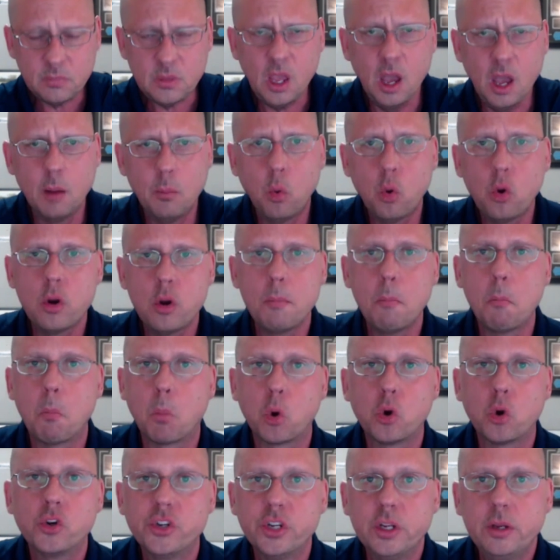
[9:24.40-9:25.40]
a more
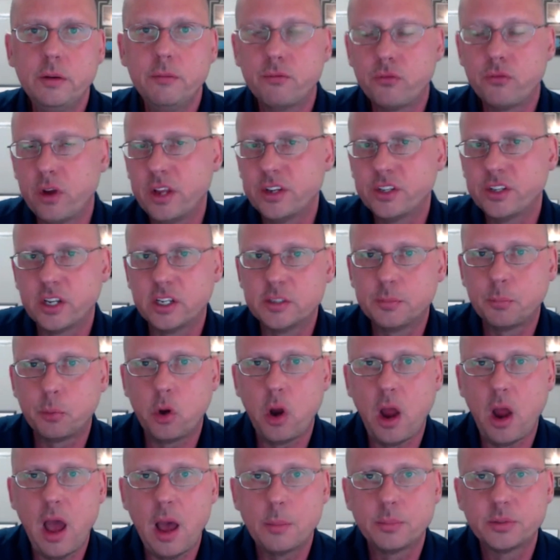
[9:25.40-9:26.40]
emerging franchise,
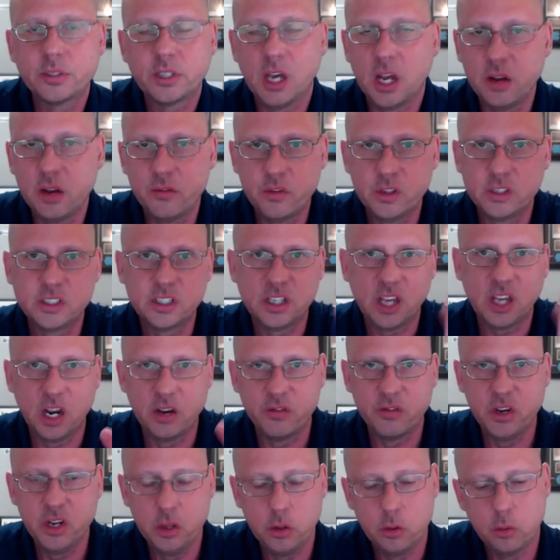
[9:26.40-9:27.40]
perhaps kind of
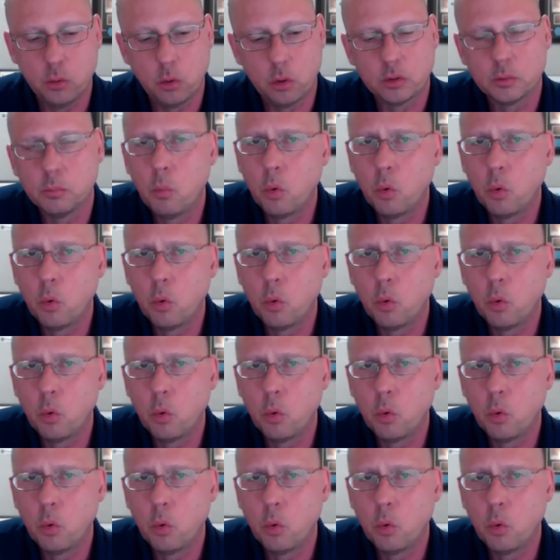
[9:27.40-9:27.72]
an either or.